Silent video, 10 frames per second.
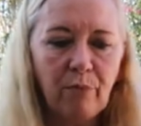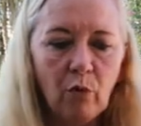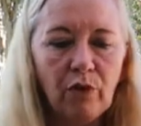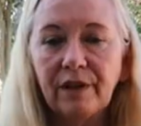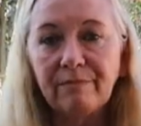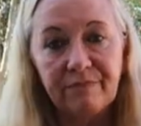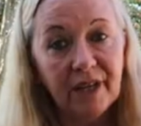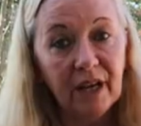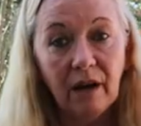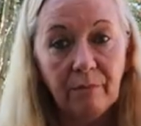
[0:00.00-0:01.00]
pull the,
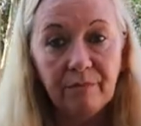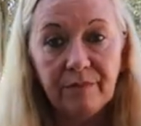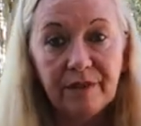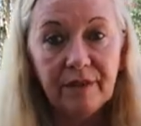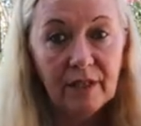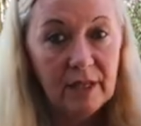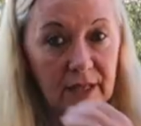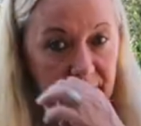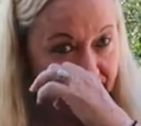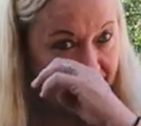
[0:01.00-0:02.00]
the, um,
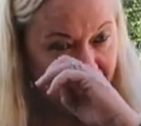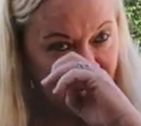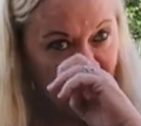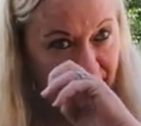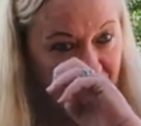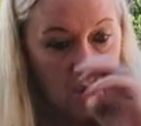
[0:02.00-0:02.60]
the seed out.